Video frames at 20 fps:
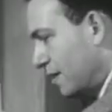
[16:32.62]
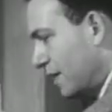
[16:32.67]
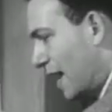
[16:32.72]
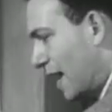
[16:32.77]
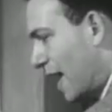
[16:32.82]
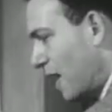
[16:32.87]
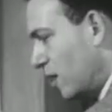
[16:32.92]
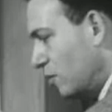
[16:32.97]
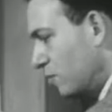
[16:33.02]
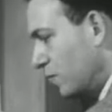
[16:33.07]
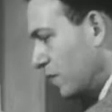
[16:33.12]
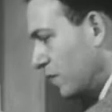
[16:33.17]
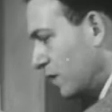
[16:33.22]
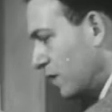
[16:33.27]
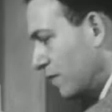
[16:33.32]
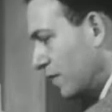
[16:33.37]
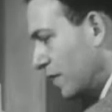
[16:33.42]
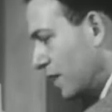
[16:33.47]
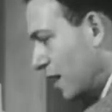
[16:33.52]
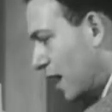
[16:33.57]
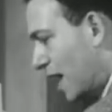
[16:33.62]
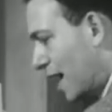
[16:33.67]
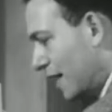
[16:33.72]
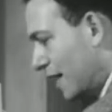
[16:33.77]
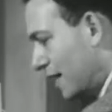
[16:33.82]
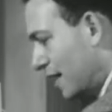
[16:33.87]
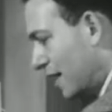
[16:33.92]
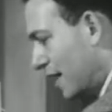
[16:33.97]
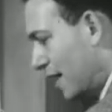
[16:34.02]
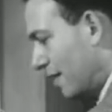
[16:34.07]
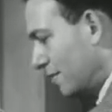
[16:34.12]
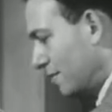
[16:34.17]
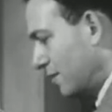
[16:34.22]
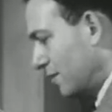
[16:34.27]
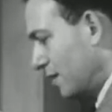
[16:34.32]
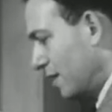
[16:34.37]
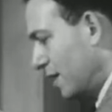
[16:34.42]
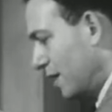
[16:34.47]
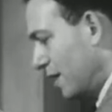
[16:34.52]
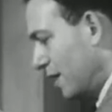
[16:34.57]
The output of the Geiger
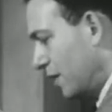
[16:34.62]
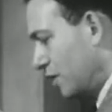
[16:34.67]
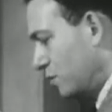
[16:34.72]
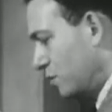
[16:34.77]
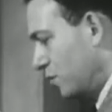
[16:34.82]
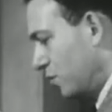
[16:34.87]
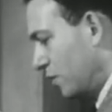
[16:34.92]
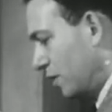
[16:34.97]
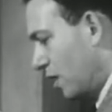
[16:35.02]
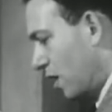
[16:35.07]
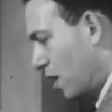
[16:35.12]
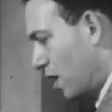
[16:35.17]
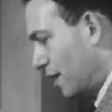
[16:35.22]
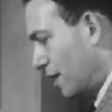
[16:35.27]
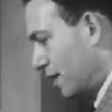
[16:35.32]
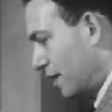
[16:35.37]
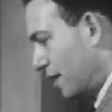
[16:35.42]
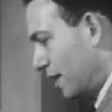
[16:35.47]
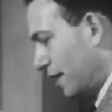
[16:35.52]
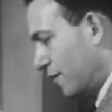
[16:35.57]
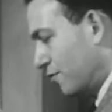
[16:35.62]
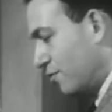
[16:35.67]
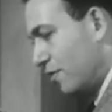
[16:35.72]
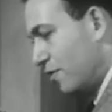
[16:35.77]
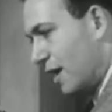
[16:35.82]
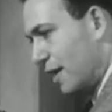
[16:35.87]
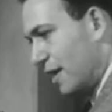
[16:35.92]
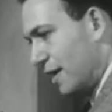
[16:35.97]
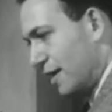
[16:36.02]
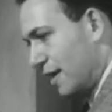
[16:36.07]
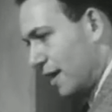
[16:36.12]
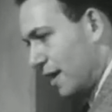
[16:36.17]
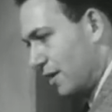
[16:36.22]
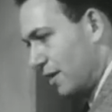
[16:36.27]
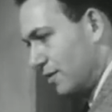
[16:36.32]
counter is put on an electronic